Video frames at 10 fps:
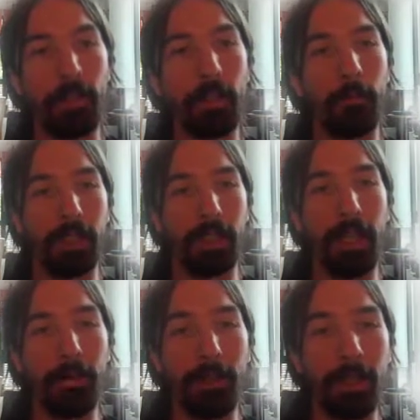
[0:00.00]
what I
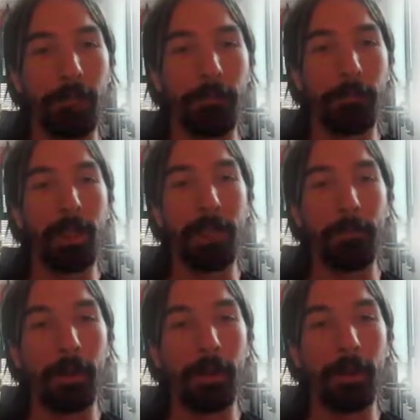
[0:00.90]
have here if, if
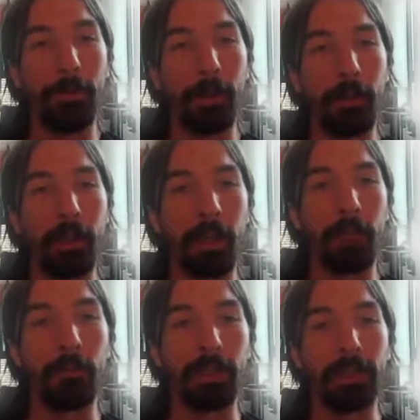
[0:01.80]
I if I look I can
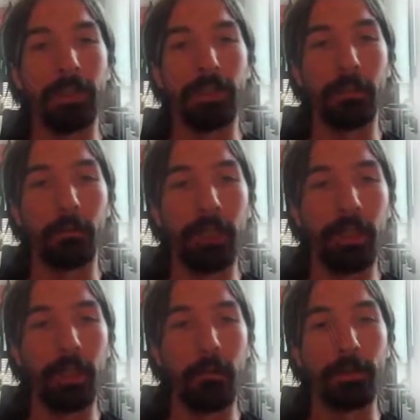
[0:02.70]
look at it in the way
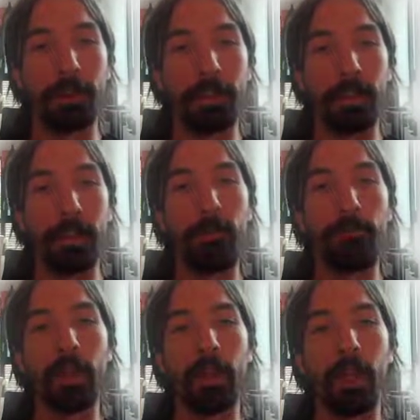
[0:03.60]
of saying
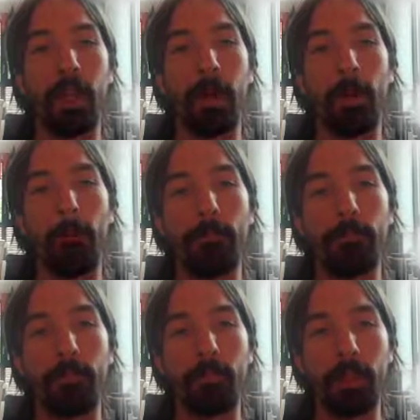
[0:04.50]
uh,
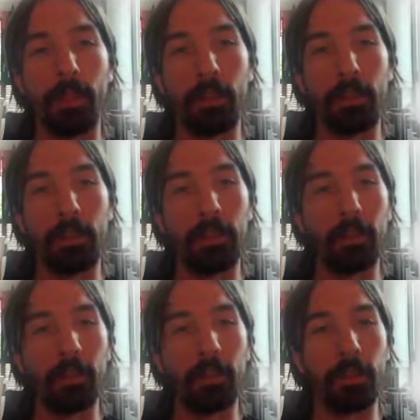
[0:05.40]

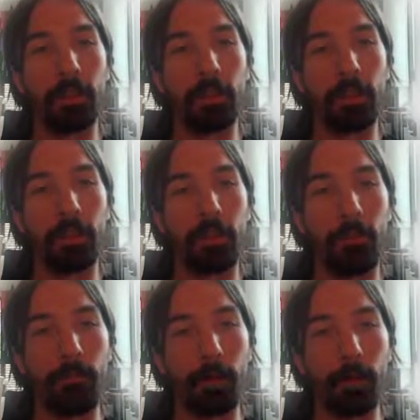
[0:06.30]
the,
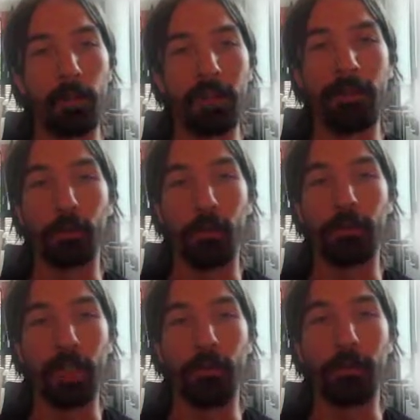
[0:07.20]
um, the cumulative histogram
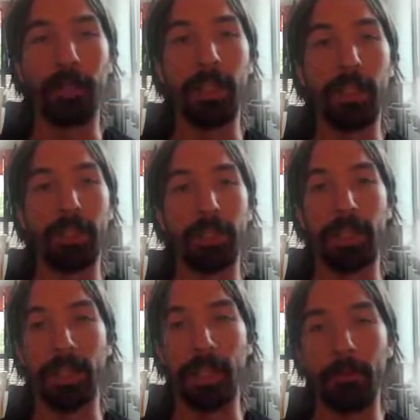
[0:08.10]
tells me here is that I
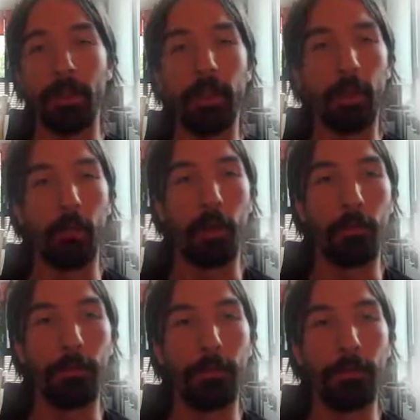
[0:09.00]
have around
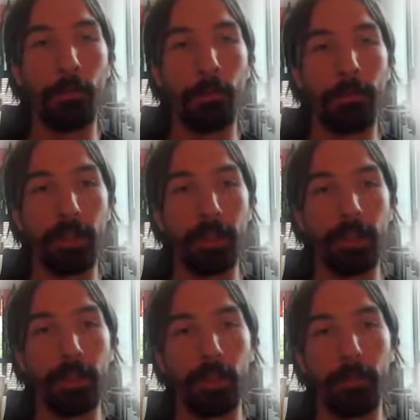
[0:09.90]

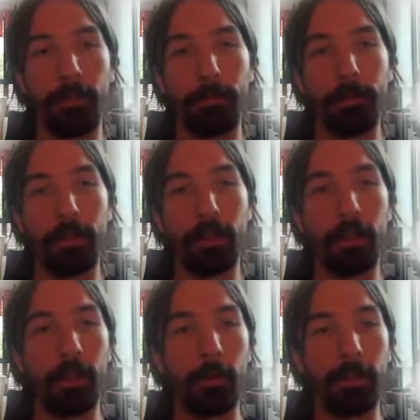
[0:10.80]
50% of the
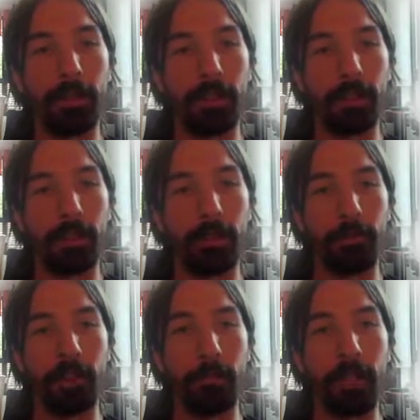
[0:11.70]
uh, pixels of
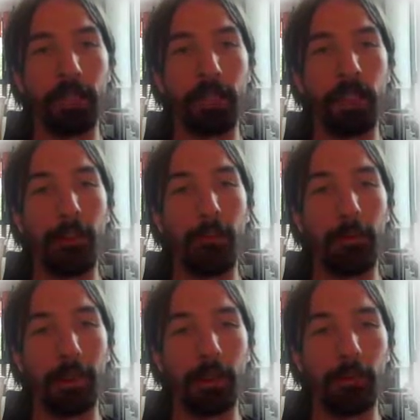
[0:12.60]
the image have a
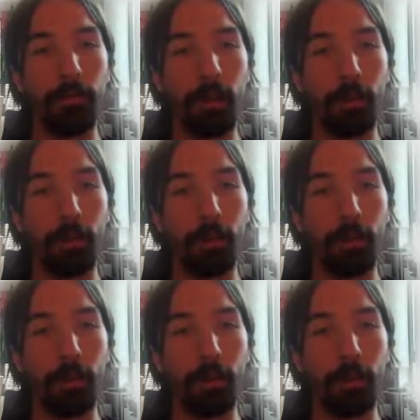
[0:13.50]
value of